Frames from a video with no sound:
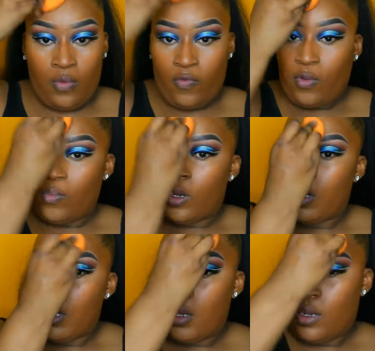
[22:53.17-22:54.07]
from
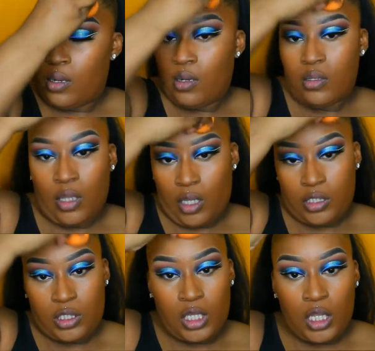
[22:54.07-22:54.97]
where the
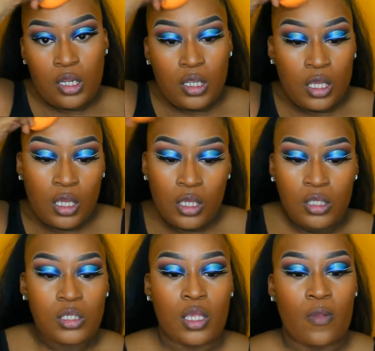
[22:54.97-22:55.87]
concealer
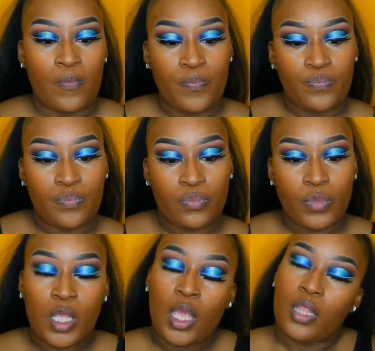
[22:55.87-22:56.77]
is
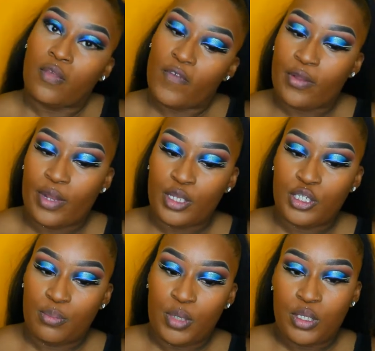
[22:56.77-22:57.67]
and the
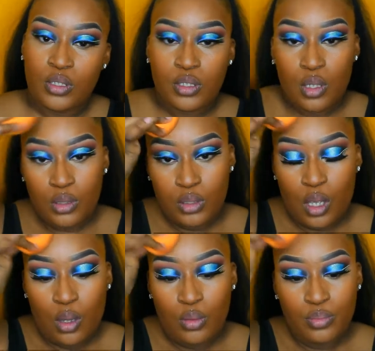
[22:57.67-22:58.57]
foundation meets.
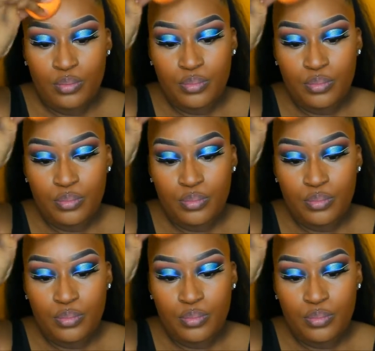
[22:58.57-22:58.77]
So